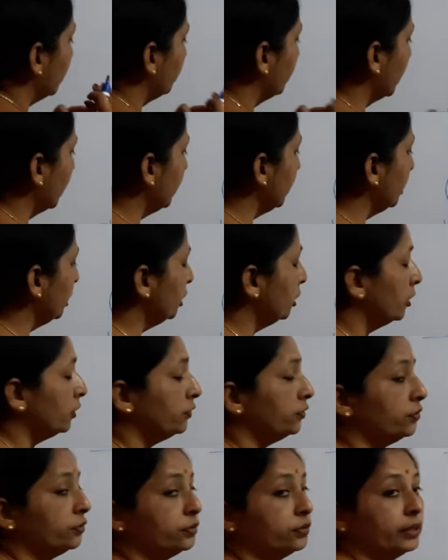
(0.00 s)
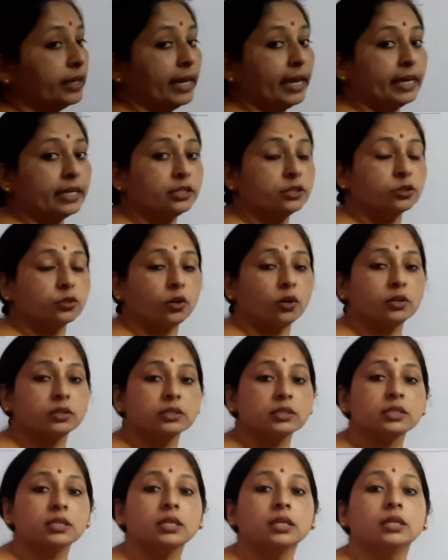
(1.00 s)
bundle of
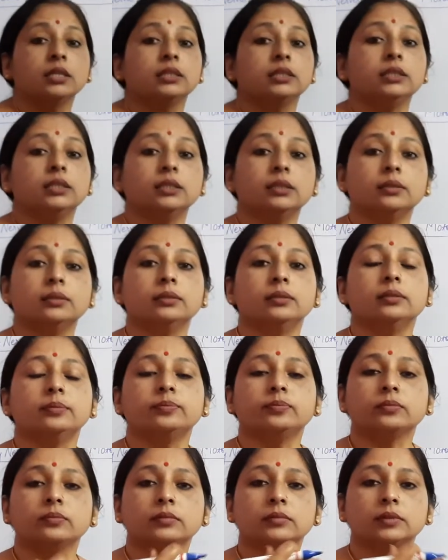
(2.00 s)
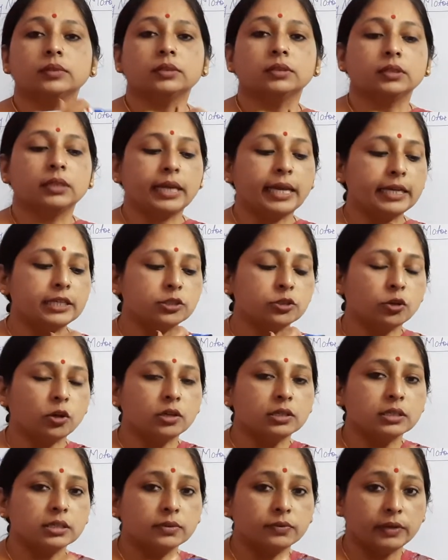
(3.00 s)
axons,
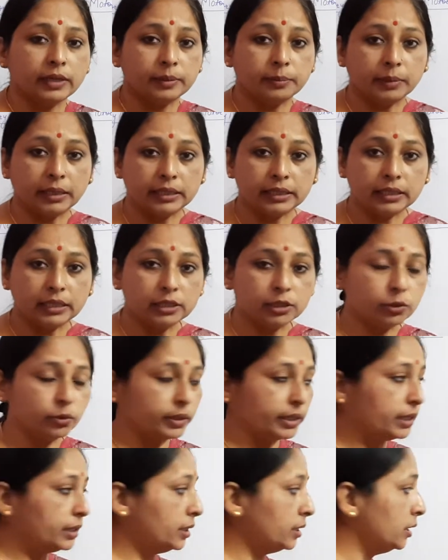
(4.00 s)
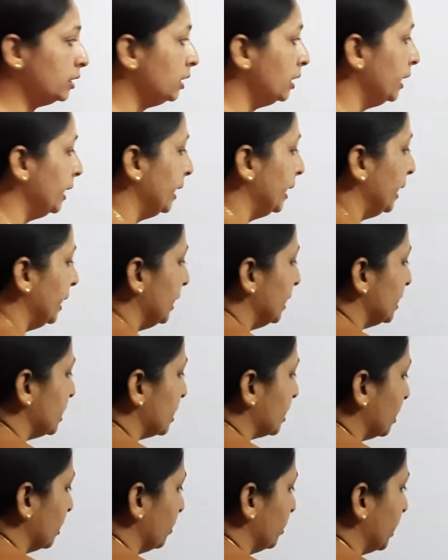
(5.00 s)
axons when bundled together, it
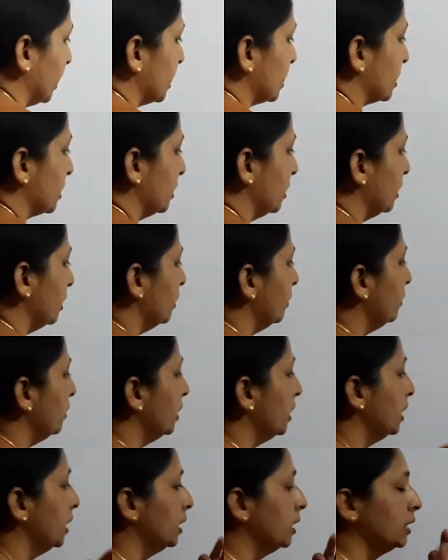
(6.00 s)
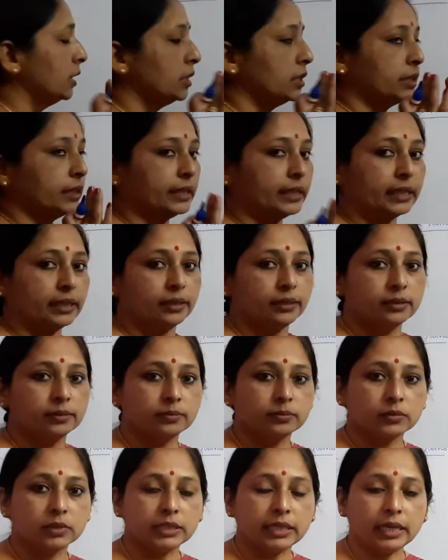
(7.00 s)
is termed as nerve.
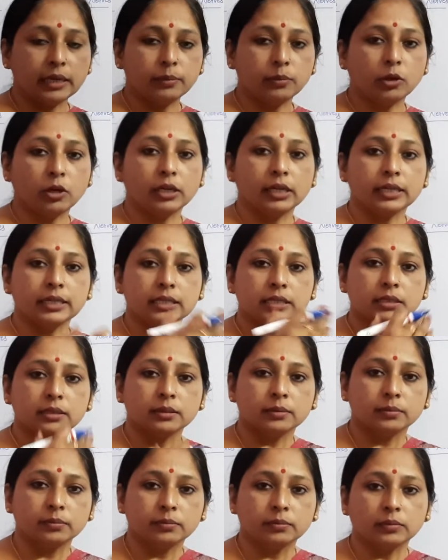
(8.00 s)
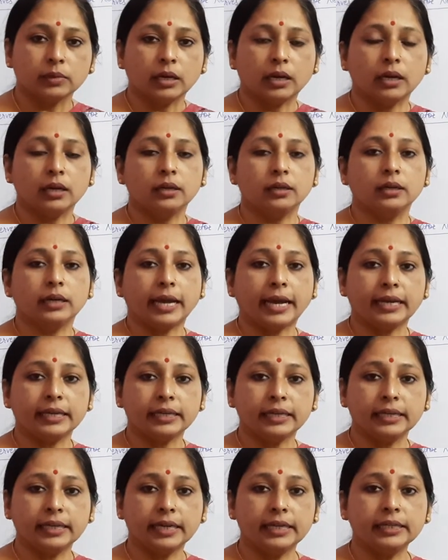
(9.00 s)
Cell bodies
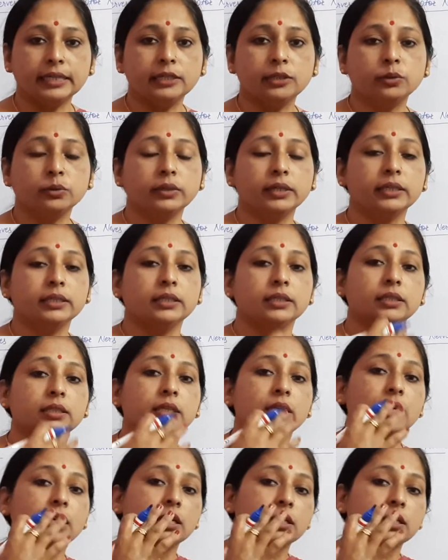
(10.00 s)
aggregated together,